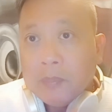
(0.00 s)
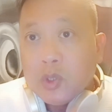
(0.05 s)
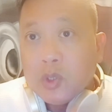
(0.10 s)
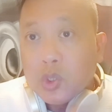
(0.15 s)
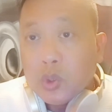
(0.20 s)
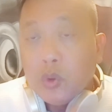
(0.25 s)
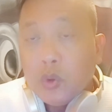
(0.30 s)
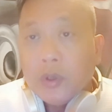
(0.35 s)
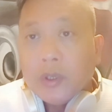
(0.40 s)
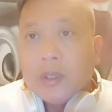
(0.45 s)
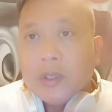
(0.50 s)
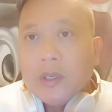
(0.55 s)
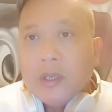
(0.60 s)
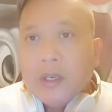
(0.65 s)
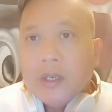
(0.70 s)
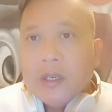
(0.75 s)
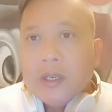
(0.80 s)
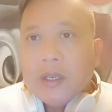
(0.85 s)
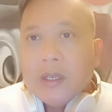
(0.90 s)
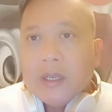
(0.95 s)
sure
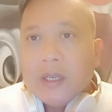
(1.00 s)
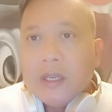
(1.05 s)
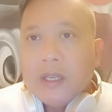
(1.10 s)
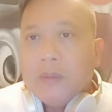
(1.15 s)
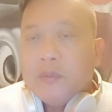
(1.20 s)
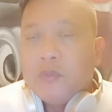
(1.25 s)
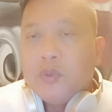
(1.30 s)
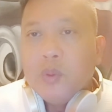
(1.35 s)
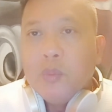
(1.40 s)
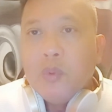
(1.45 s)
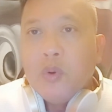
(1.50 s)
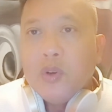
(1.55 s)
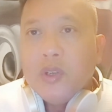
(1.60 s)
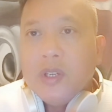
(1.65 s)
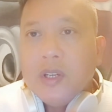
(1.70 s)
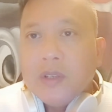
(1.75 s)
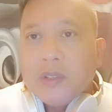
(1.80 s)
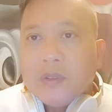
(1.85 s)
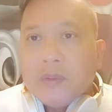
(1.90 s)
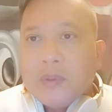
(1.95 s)
in a few more
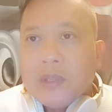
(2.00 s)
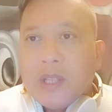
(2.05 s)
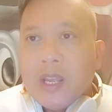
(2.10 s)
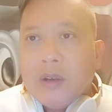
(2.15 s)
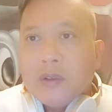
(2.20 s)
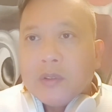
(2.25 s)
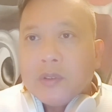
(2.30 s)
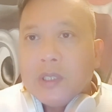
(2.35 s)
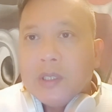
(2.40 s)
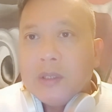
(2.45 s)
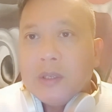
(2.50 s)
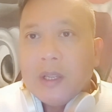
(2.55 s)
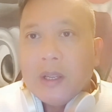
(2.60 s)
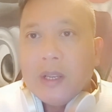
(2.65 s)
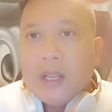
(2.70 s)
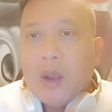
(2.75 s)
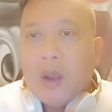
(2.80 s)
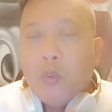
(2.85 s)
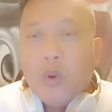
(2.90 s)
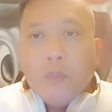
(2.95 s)
years from now,
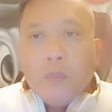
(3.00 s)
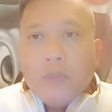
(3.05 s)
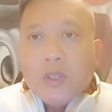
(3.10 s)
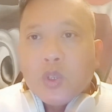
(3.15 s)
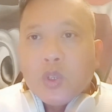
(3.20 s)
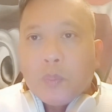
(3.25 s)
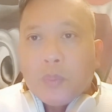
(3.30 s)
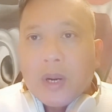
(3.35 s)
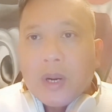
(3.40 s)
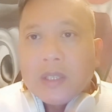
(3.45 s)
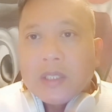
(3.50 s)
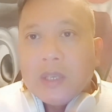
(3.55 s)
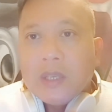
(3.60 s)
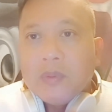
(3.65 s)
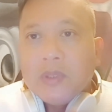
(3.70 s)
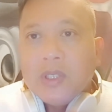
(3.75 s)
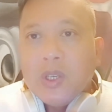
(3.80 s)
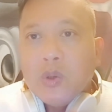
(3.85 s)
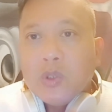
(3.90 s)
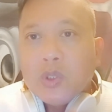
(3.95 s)
I won't be surprised if
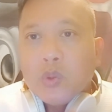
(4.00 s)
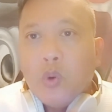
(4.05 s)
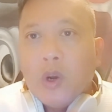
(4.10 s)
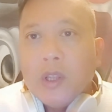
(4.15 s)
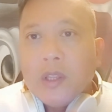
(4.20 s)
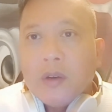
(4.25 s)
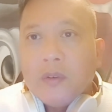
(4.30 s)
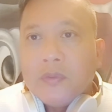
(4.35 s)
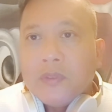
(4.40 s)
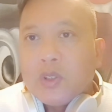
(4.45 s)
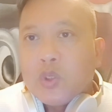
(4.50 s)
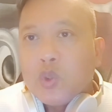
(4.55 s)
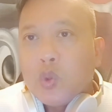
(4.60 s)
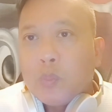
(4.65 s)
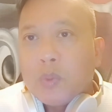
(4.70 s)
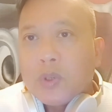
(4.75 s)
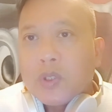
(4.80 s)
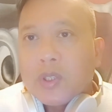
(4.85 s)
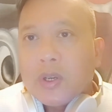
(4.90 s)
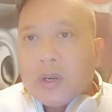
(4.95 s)
she's one of the
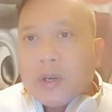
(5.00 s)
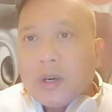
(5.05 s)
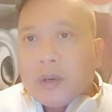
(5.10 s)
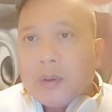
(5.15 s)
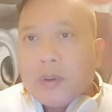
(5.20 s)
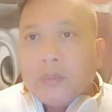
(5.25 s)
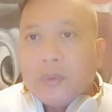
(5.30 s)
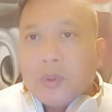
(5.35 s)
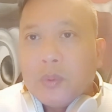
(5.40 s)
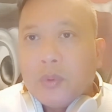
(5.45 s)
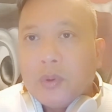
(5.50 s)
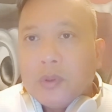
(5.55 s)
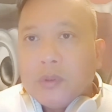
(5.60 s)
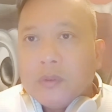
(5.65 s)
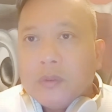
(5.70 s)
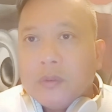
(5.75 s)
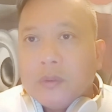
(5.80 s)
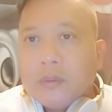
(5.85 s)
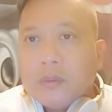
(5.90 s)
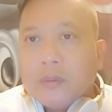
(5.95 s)
superstars around the world.